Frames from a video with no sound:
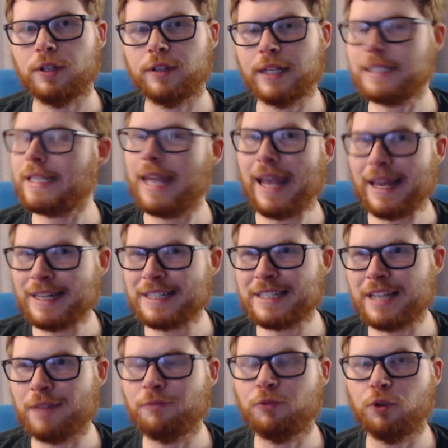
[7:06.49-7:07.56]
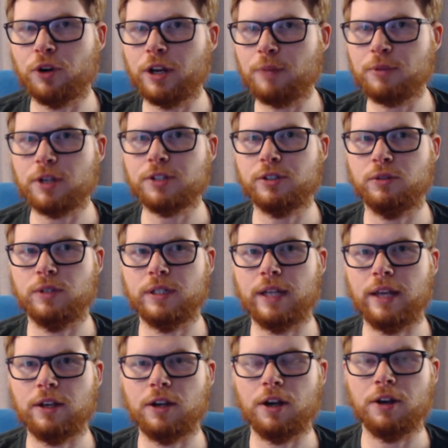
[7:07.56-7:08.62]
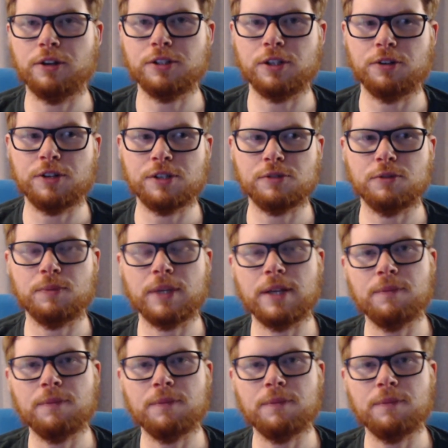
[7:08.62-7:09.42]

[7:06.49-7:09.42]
That's Canon's name for it. I'm not sure what Nikon or Sony's would be.